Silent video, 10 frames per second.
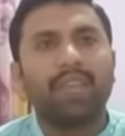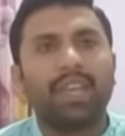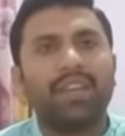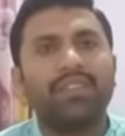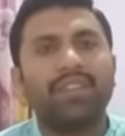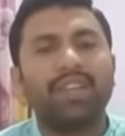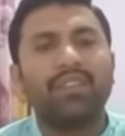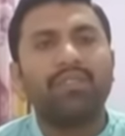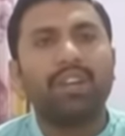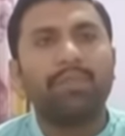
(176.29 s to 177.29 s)
Here is
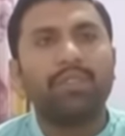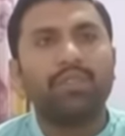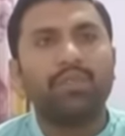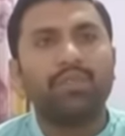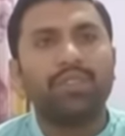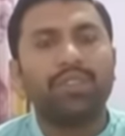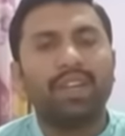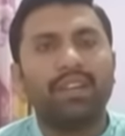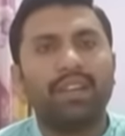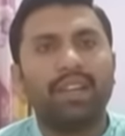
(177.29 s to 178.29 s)
second form is used:
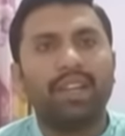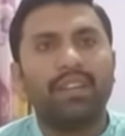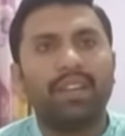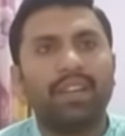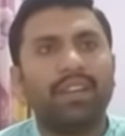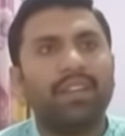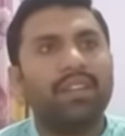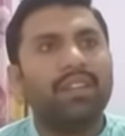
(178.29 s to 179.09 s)
run, ran.